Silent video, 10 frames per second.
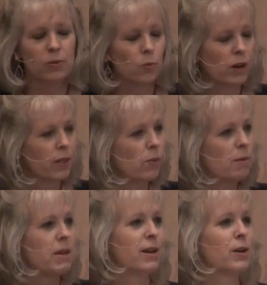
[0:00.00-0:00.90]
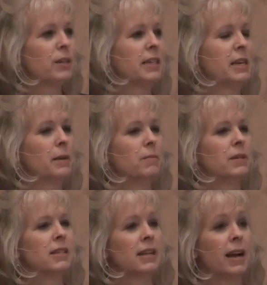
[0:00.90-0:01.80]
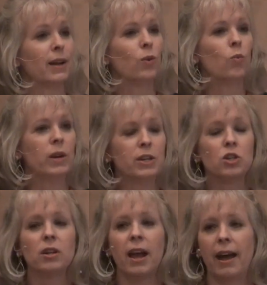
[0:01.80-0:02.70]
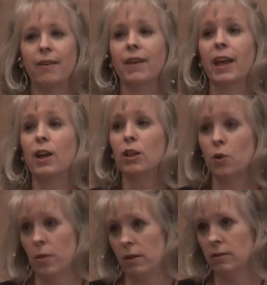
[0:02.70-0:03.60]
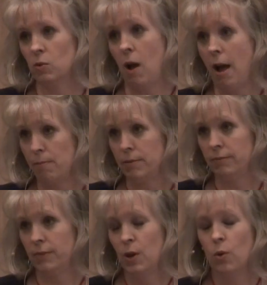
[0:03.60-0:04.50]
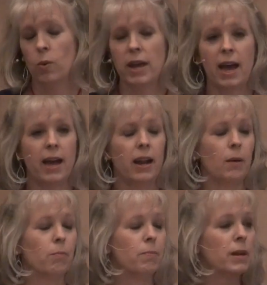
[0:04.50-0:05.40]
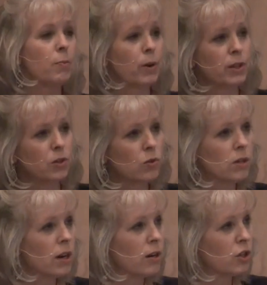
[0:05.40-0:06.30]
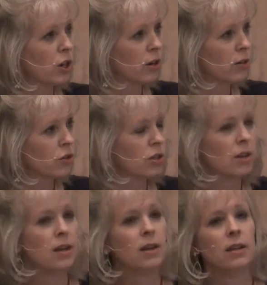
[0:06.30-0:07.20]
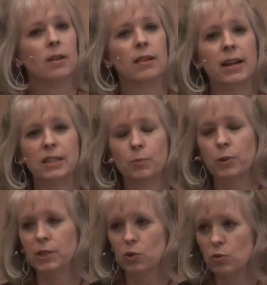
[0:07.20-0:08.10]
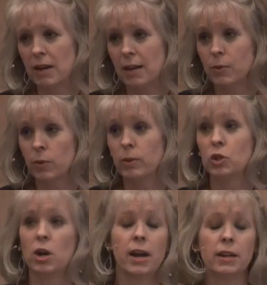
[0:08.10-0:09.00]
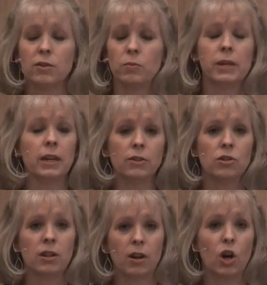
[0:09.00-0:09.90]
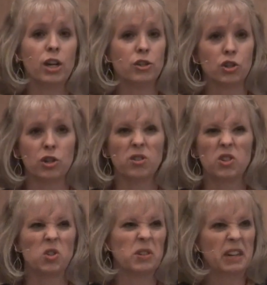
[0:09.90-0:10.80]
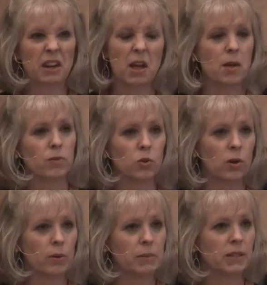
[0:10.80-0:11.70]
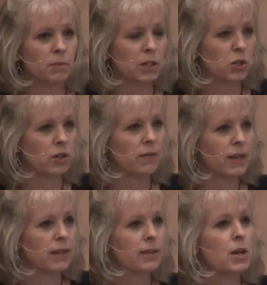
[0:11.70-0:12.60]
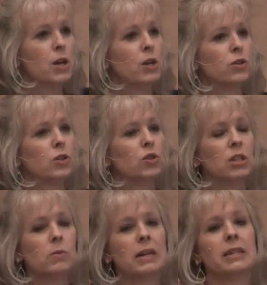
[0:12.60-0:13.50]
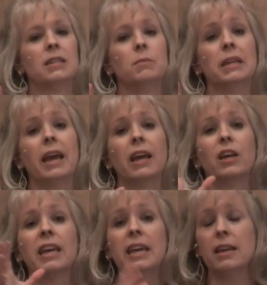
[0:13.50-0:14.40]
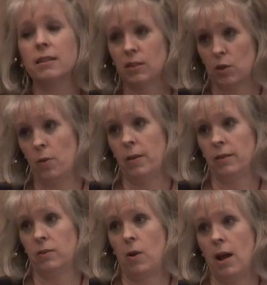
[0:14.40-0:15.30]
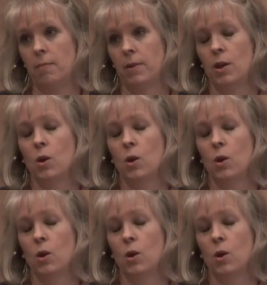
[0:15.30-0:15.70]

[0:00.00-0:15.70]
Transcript: one of the women on our team decided we should have a clothing swap. We had a big preschool in our church, lots of preschool moms we were trying to reach that are unchurched or didn't come to our women's ministry event. So she wanted to be a kids clothing swap.